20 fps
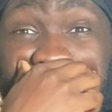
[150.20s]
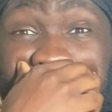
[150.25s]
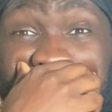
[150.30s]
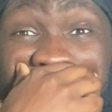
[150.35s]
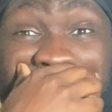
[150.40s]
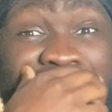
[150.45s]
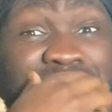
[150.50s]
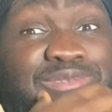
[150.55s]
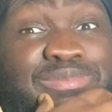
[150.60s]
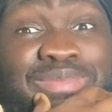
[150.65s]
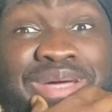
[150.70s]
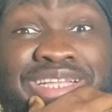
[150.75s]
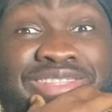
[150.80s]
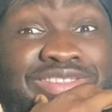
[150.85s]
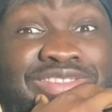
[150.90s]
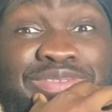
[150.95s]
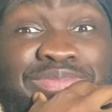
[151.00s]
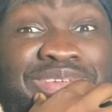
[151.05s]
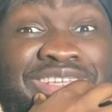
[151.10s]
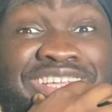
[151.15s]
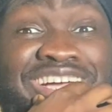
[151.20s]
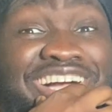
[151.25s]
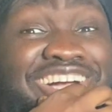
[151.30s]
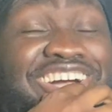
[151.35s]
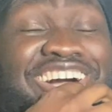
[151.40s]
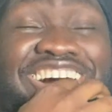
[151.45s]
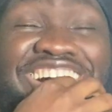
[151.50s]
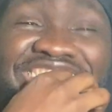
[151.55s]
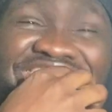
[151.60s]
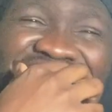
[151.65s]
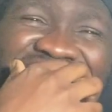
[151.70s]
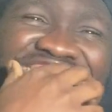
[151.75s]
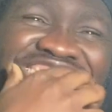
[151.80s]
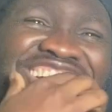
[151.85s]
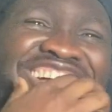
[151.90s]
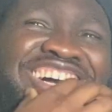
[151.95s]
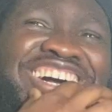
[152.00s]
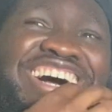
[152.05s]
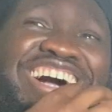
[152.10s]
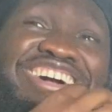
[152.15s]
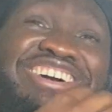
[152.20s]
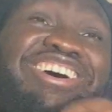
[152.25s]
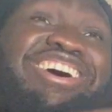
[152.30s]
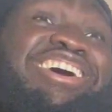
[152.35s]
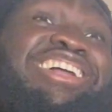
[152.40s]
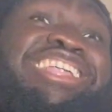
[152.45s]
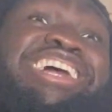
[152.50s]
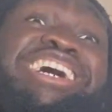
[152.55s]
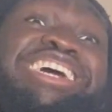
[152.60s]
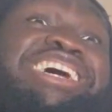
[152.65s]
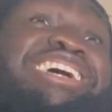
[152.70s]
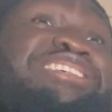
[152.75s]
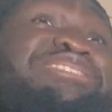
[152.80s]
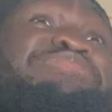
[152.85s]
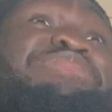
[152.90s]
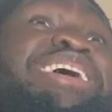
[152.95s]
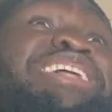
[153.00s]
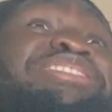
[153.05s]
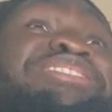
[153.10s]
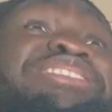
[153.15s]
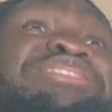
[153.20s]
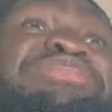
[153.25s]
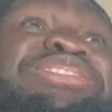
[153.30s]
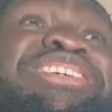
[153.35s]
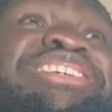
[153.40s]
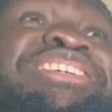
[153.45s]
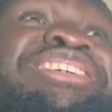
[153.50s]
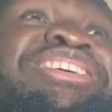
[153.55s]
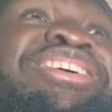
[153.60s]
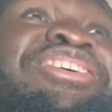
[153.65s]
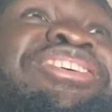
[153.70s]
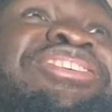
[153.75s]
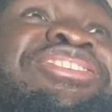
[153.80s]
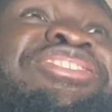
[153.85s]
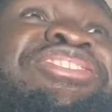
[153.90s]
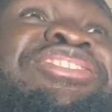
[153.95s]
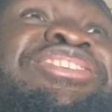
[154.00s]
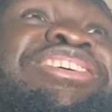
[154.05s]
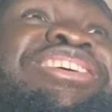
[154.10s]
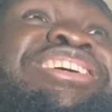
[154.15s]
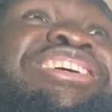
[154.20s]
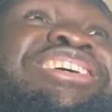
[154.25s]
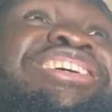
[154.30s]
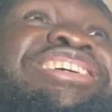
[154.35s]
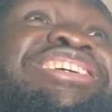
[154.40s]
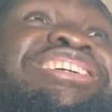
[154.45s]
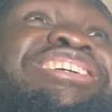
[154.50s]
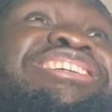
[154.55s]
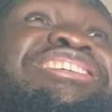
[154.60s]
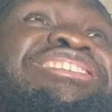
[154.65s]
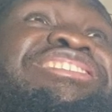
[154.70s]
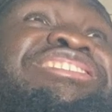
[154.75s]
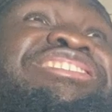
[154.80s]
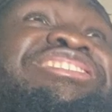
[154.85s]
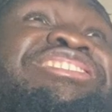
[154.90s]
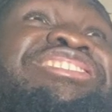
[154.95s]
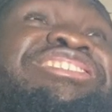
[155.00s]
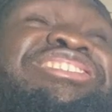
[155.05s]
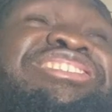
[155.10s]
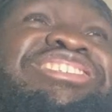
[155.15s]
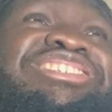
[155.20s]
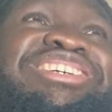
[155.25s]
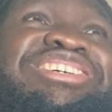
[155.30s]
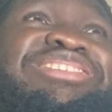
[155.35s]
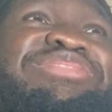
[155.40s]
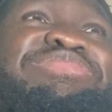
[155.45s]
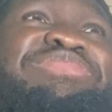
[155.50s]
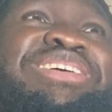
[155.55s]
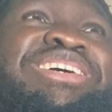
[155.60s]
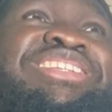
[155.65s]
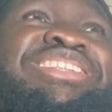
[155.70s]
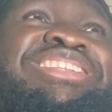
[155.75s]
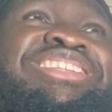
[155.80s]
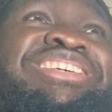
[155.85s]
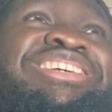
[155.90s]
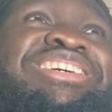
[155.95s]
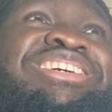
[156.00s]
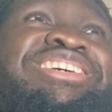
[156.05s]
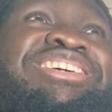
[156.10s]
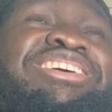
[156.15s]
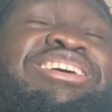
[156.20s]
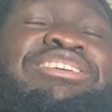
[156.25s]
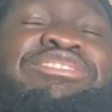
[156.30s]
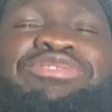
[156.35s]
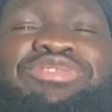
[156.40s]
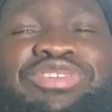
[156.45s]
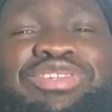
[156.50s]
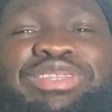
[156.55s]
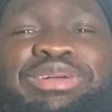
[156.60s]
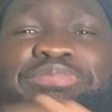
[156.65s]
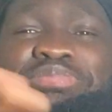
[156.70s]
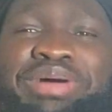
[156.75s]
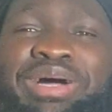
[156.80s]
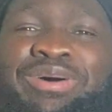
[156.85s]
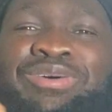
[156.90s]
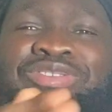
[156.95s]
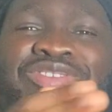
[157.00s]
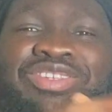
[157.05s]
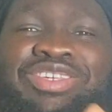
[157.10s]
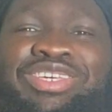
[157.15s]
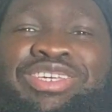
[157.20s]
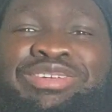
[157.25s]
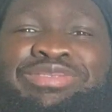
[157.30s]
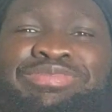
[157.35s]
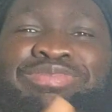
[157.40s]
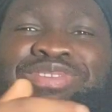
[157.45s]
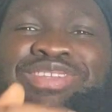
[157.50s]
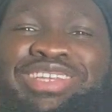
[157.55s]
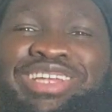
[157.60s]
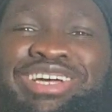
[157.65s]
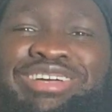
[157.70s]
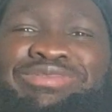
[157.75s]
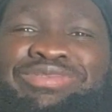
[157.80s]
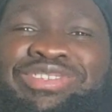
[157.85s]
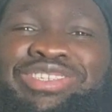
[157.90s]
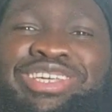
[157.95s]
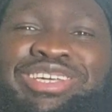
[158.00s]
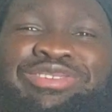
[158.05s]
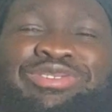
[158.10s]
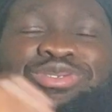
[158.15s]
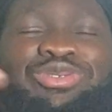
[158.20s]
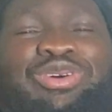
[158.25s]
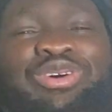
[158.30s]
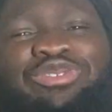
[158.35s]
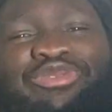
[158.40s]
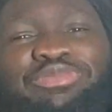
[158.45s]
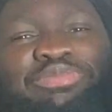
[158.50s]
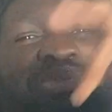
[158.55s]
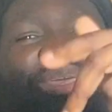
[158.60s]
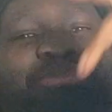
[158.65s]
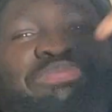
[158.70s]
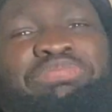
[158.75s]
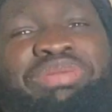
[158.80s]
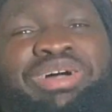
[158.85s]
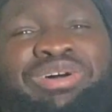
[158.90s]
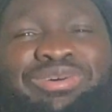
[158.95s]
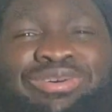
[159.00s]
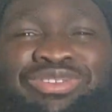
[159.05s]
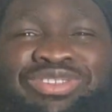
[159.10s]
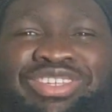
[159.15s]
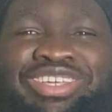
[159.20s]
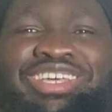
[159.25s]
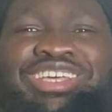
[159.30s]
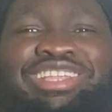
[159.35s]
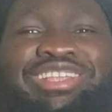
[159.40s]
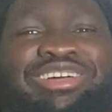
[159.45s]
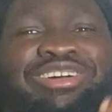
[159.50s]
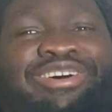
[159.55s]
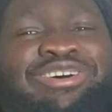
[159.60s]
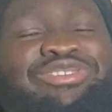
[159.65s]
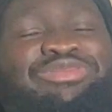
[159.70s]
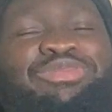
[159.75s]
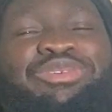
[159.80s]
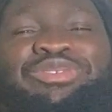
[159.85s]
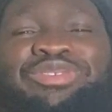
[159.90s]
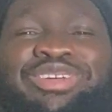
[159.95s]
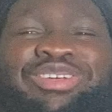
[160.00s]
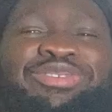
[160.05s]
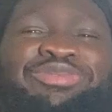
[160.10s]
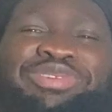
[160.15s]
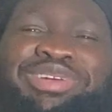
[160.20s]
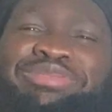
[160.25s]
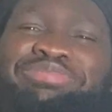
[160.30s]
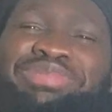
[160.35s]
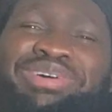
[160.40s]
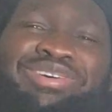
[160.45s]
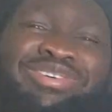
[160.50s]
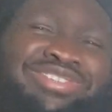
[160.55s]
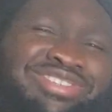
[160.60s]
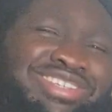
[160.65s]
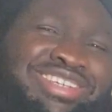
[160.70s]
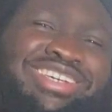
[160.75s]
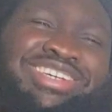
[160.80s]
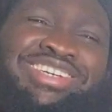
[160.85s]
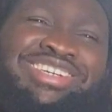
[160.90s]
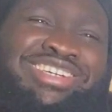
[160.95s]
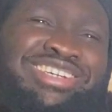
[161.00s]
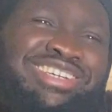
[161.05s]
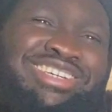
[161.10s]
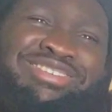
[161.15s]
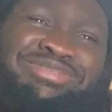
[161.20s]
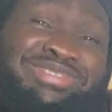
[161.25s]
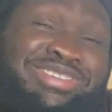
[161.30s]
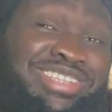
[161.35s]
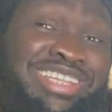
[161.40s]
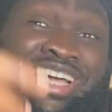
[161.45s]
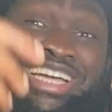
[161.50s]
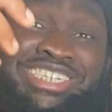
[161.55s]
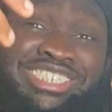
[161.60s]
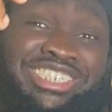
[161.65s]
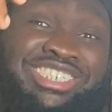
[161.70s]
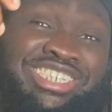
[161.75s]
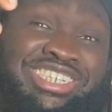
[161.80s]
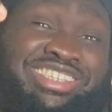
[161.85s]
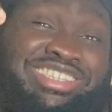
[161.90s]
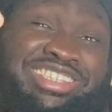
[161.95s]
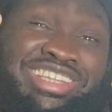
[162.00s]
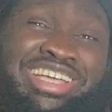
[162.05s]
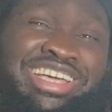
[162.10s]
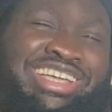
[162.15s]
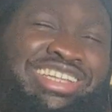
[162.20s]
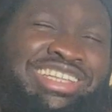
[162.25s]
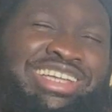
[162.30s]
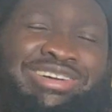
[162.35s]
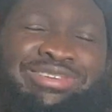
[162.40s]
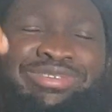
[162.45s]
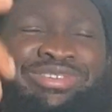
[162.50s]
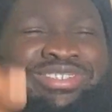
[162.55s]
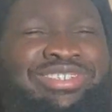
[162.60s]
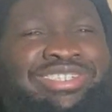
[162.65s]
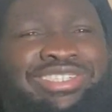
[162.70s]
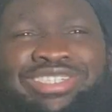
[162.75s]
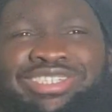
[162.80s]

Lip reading: That's mad to me. I can't lie, that's mad to me. Yo, shit, man. And obviously the bell scheme, you know what I'm saying? 12 big bells. Ask my money, ring bells. Yeah. But that shit there, that was...